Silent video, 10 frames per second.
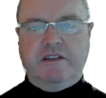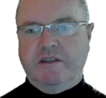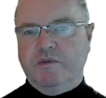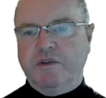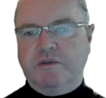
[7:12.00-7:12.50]

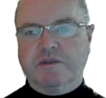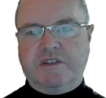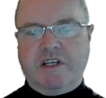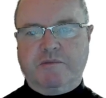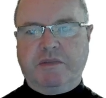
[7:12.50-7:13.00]
it will
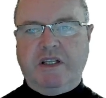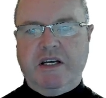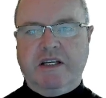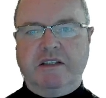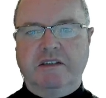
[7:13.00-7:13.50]
start
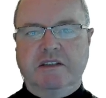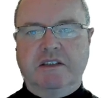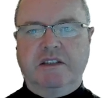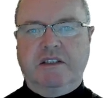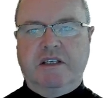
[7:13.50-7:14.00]
playing,
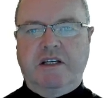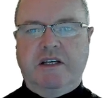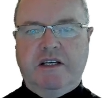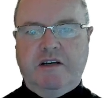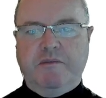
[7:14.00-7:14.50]

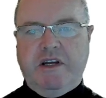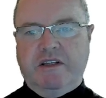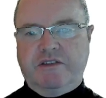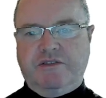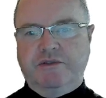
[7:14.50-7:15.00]
and
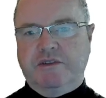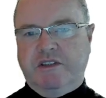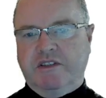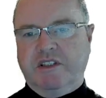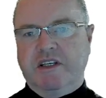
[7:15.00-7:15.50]
as soon
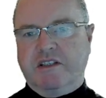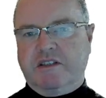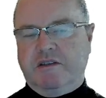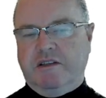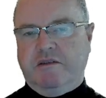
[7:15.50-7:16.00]
as it gets